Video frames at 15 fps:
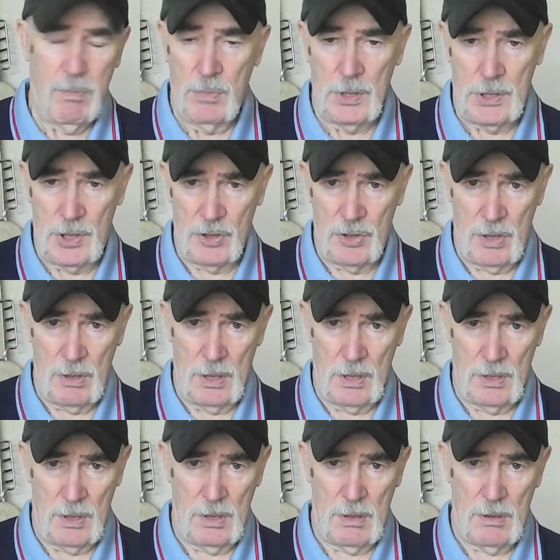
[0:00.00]
which
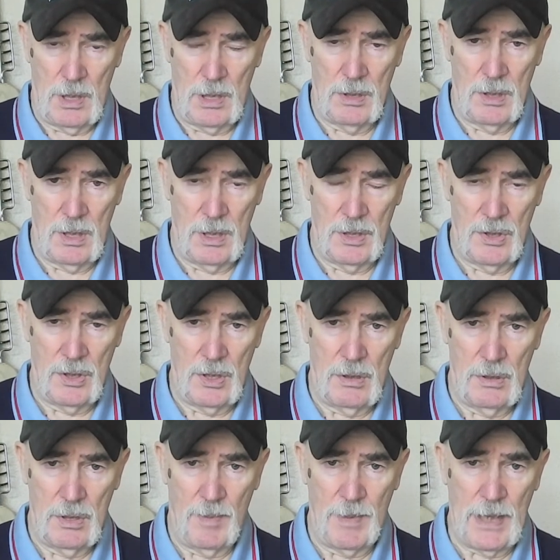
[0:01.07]
is
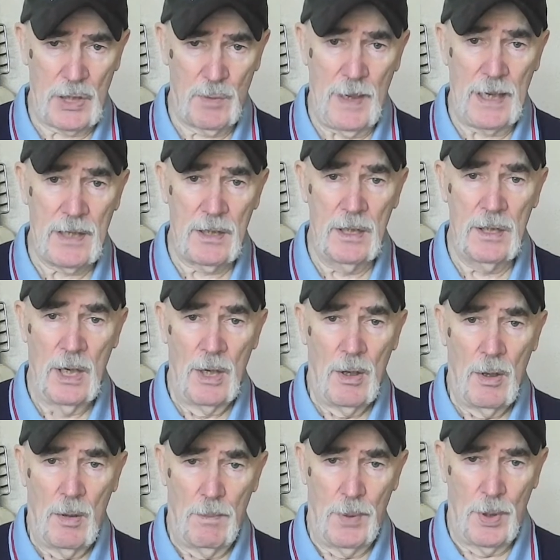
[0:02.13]
to be expected,
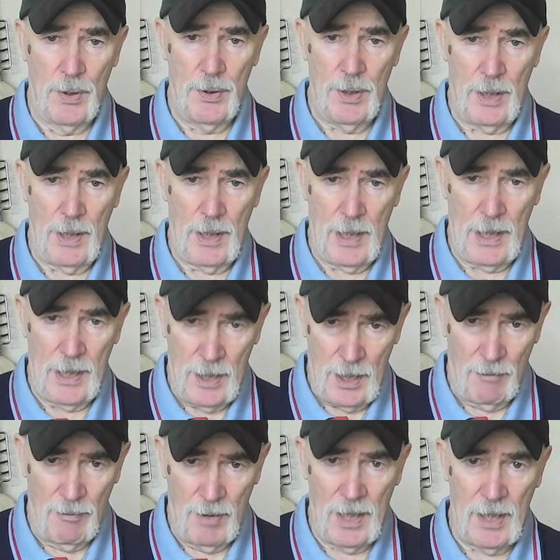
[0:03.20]
but
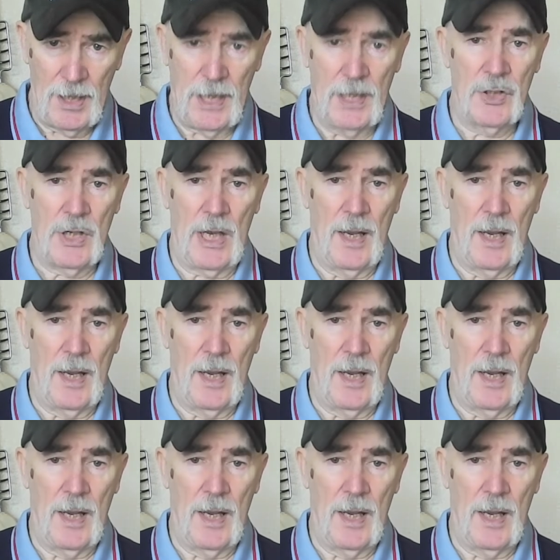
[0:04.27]
it really is.